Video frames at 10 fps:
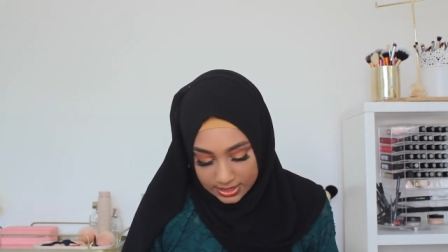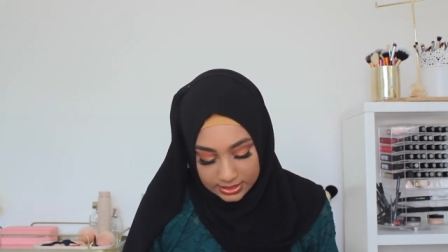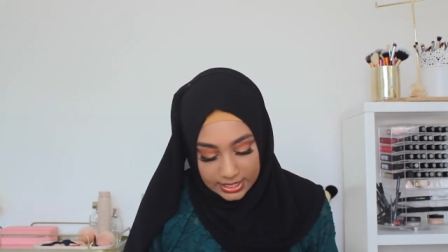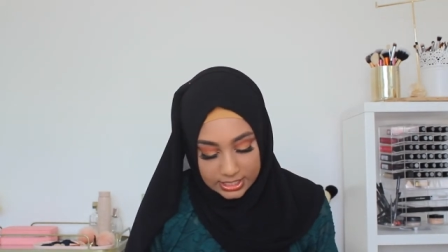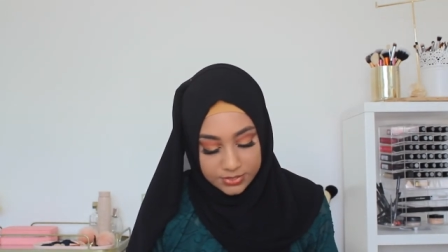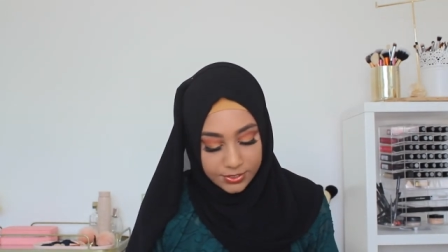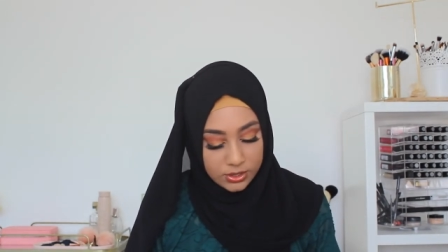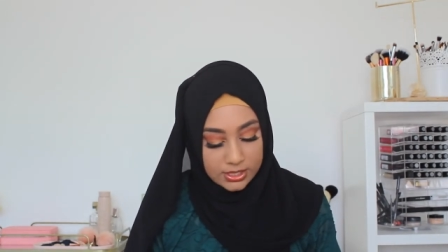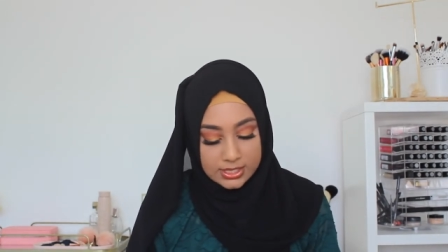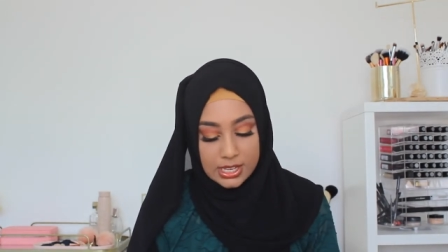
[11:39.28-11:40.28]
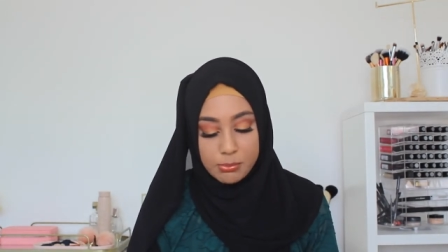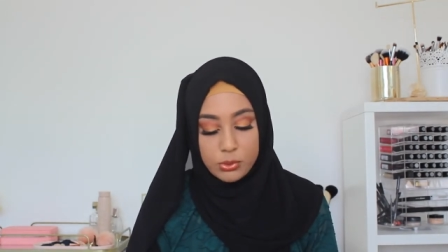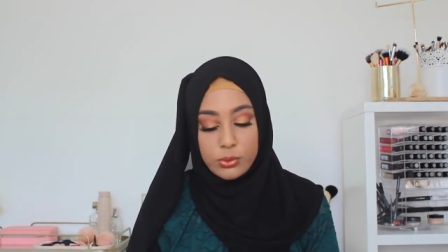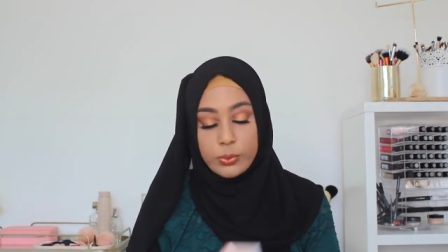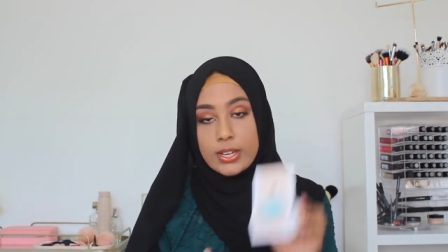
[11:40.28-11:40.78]
The last few things I
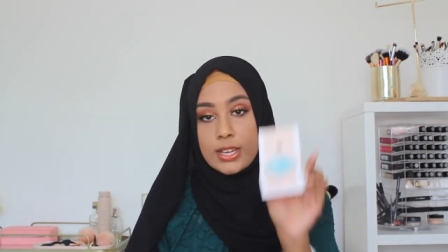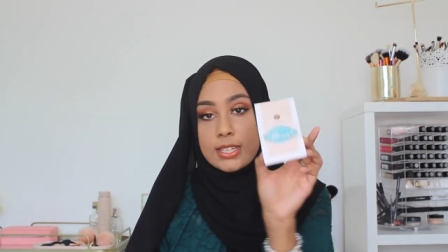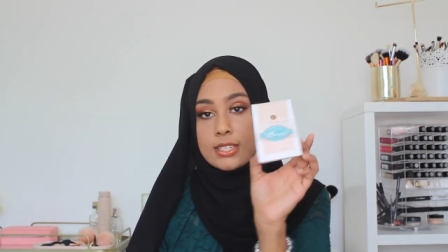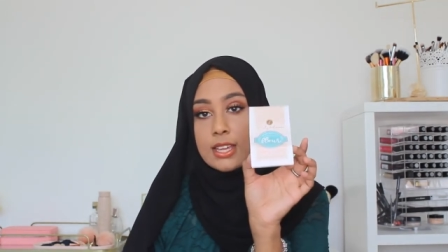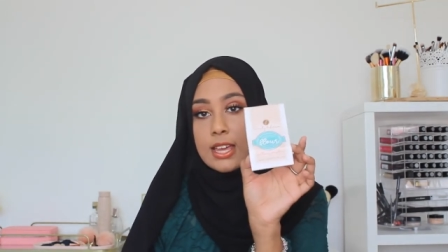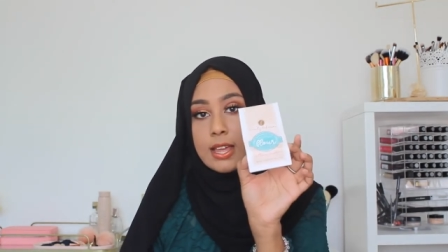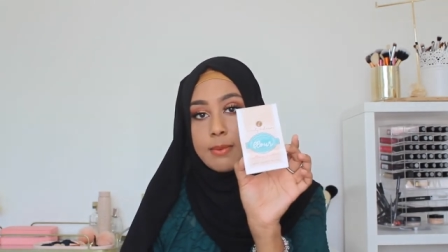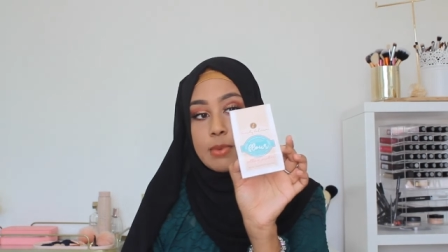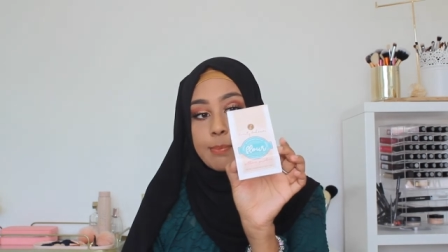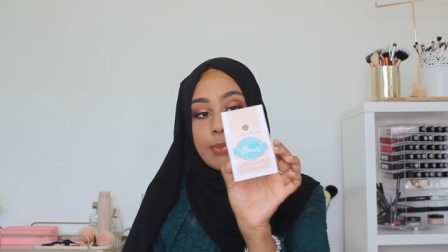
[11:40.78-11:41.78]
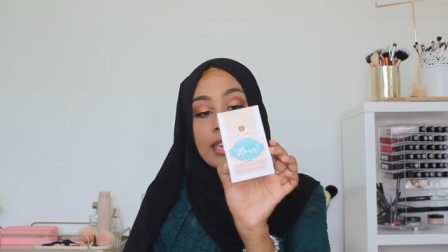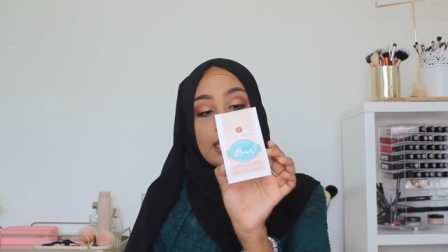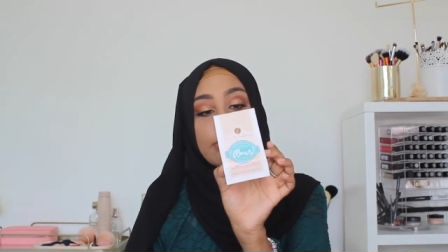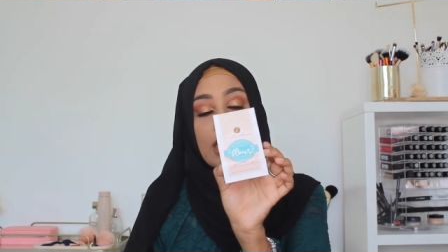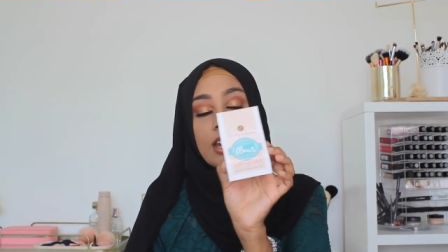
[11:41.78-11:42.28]
bought was um,
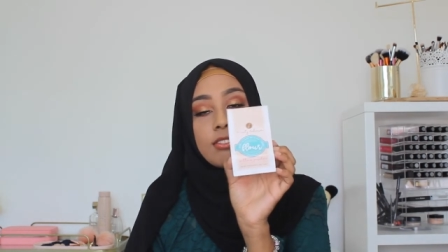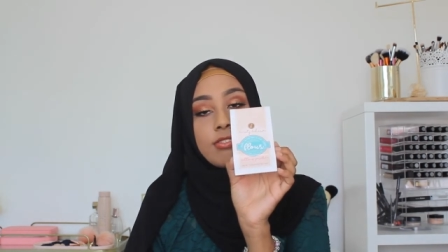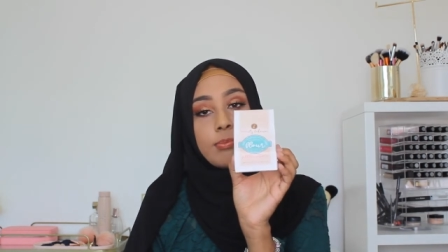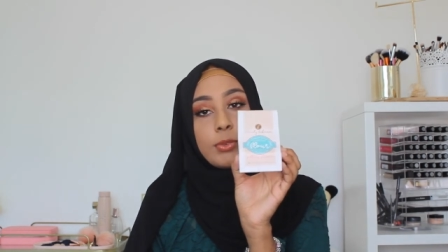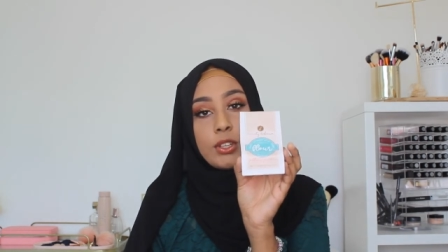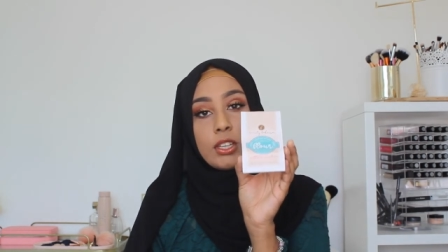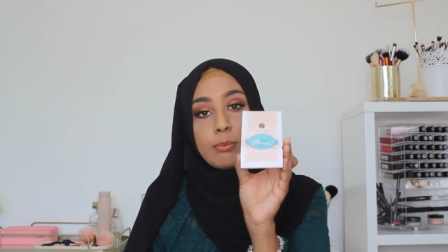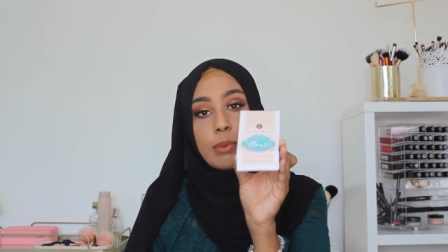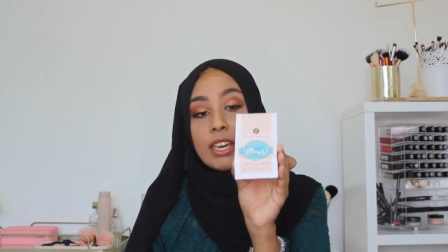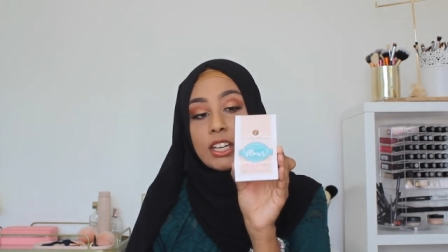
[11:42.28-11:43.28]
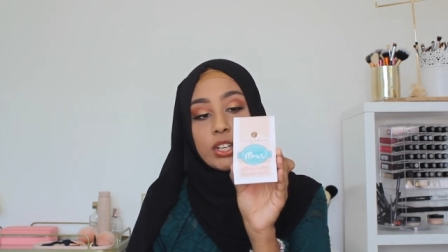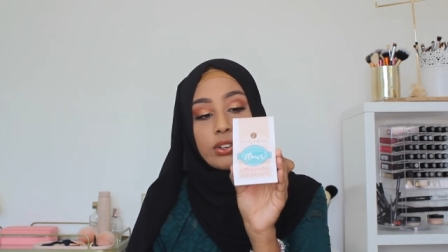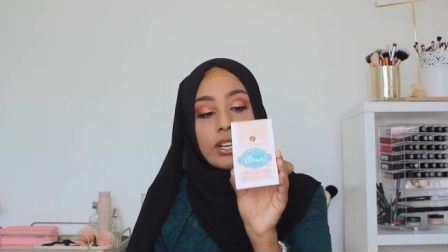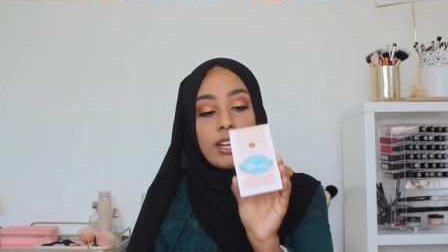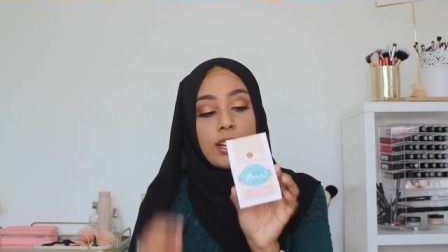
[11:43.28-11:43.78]
baking powder from Beauty
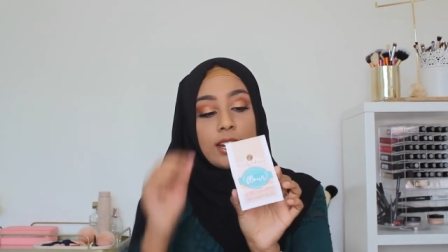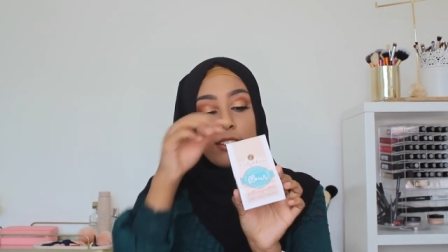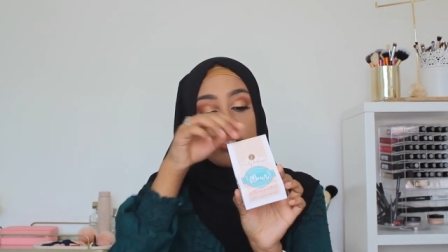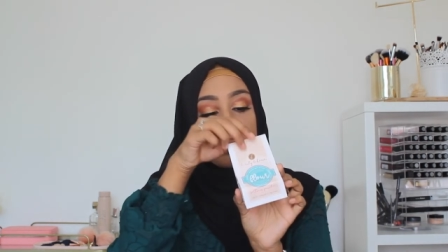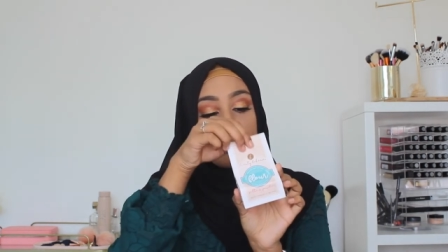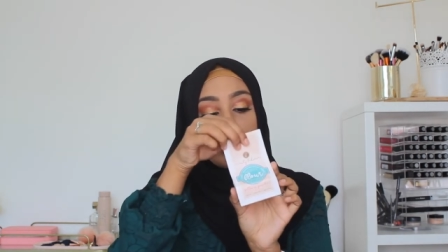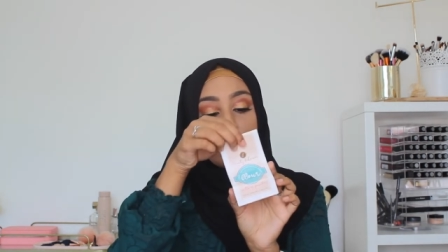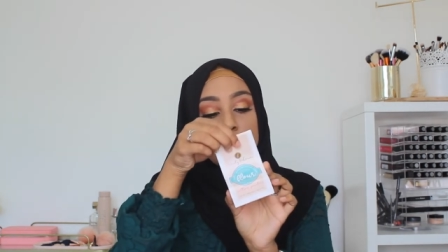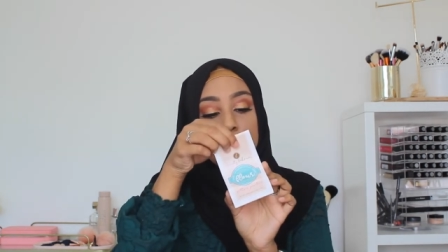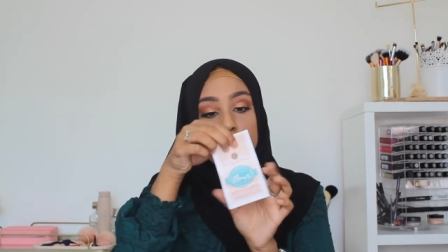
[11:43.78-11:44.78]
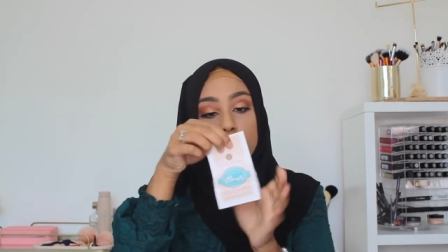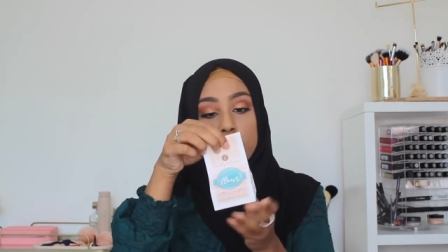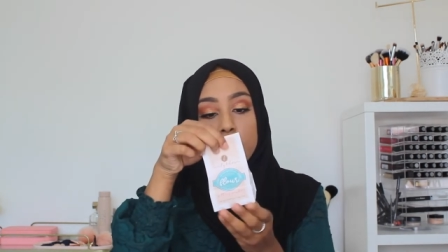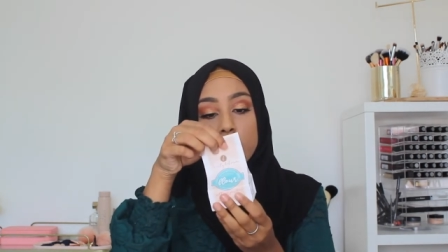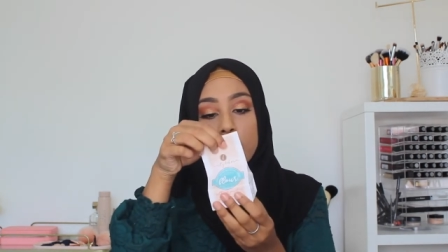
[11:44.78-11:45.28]
Bakery. I really wanted
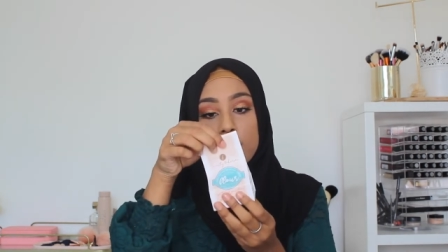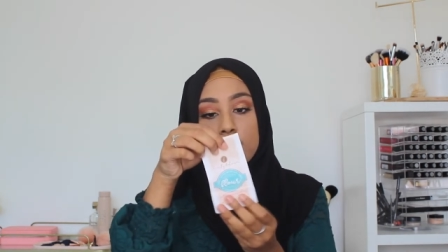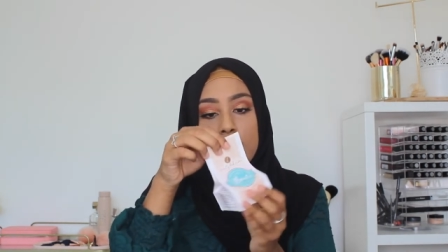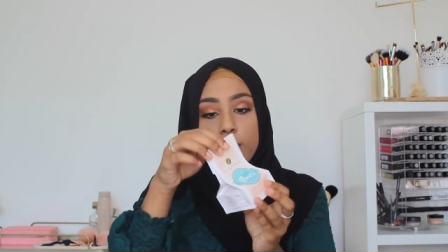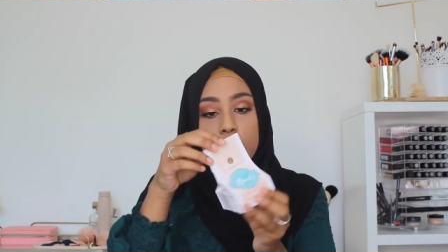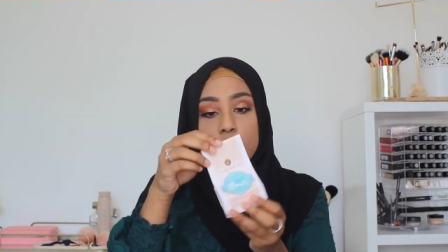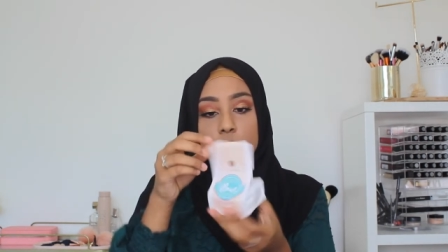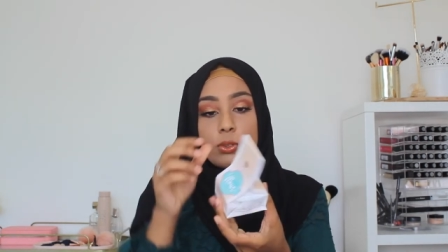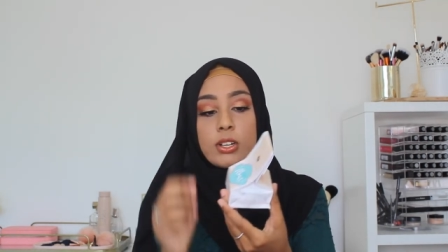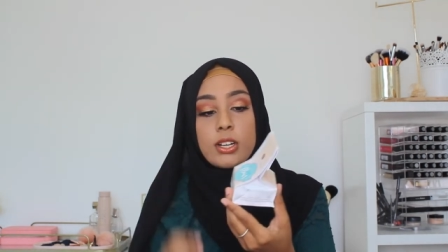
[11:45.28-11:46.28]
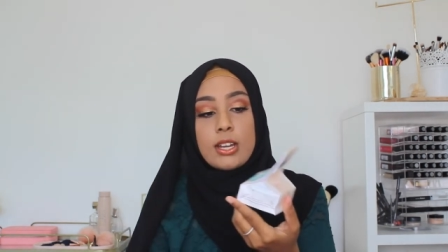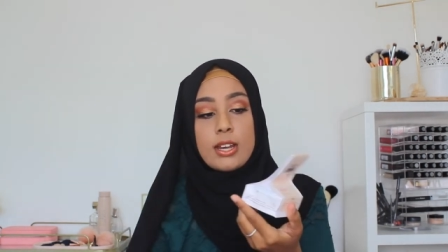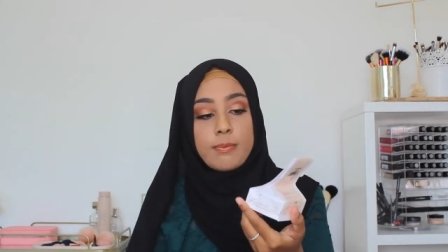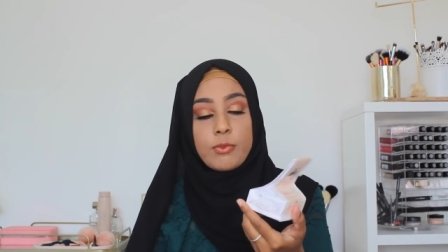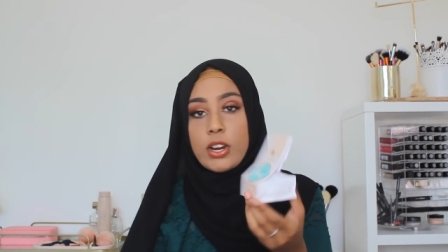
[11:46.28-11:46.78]
to try this out when I saw it
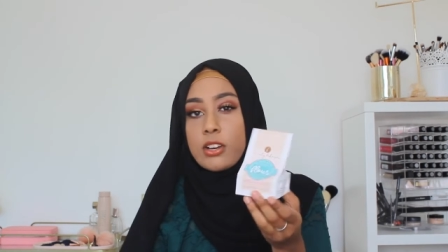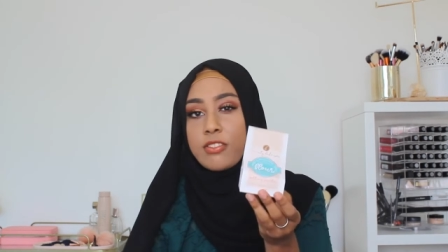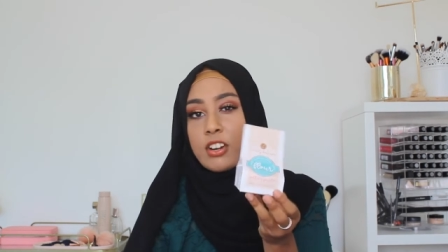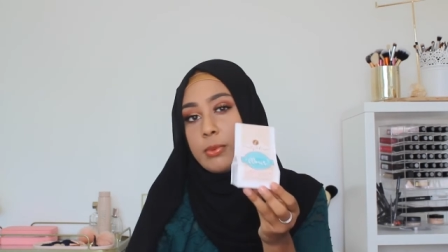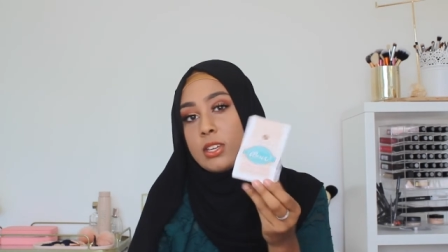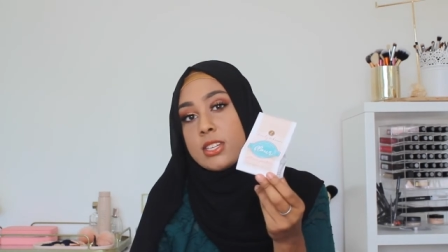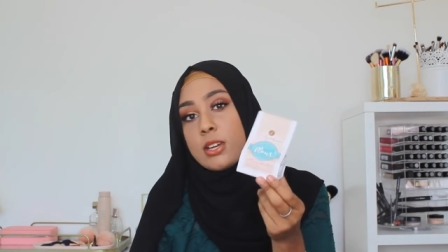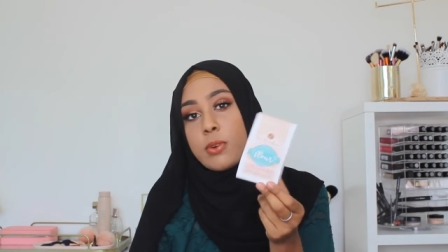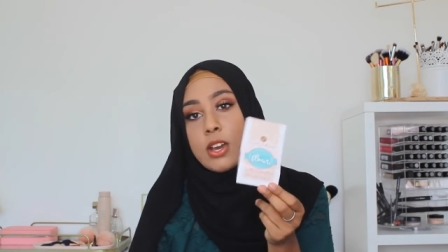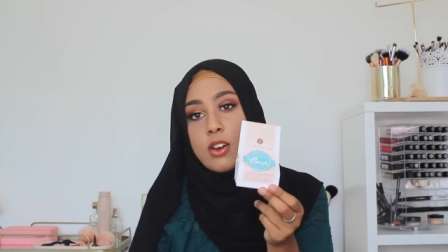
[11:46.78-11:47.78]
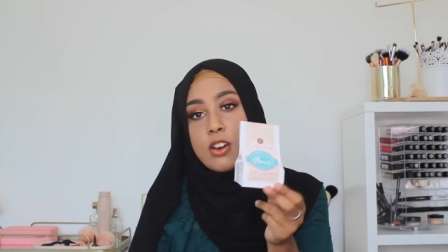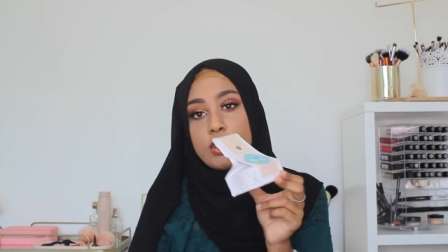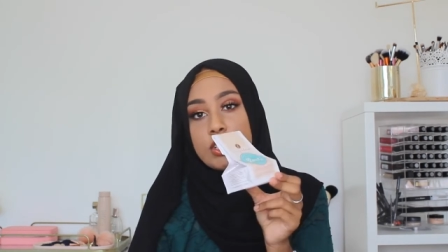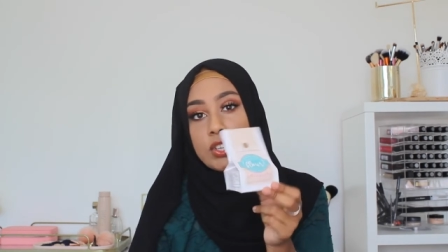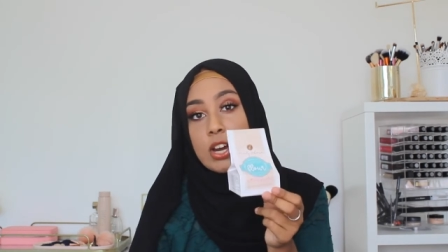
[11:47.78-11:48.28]
um, right in front of me. I was like, why not?
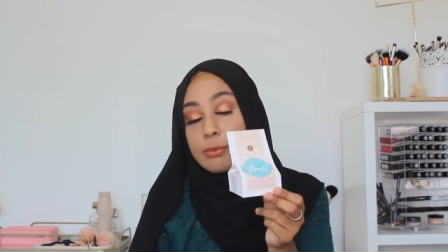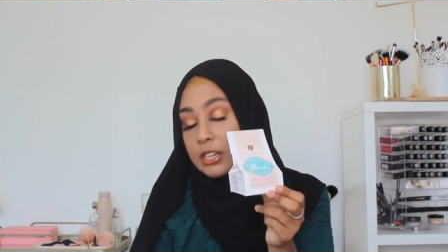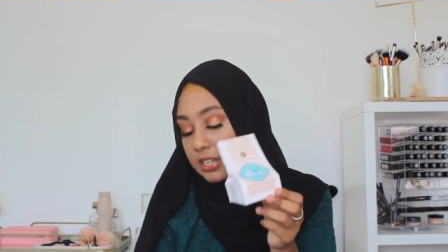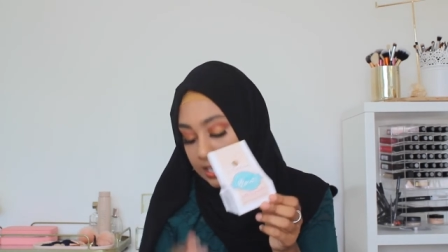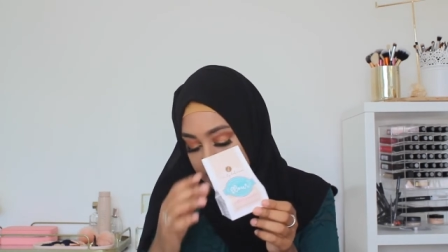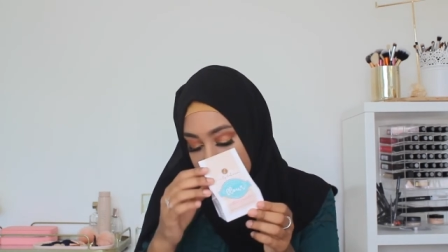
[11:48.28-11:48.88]
Just grab it.